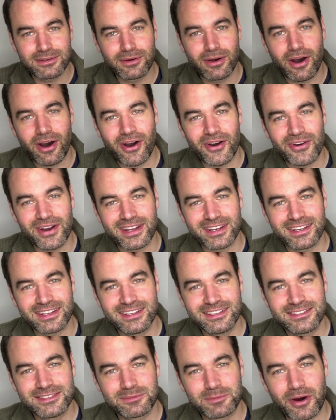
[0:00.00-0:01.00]
you already
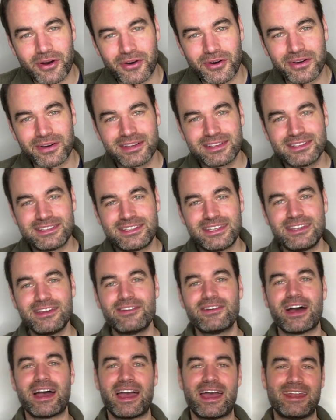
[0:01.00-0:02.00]
tomorrow. See
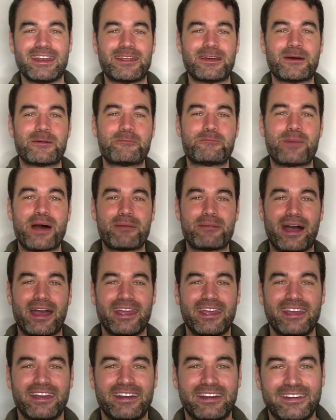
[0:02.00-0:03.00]
you and bye bye.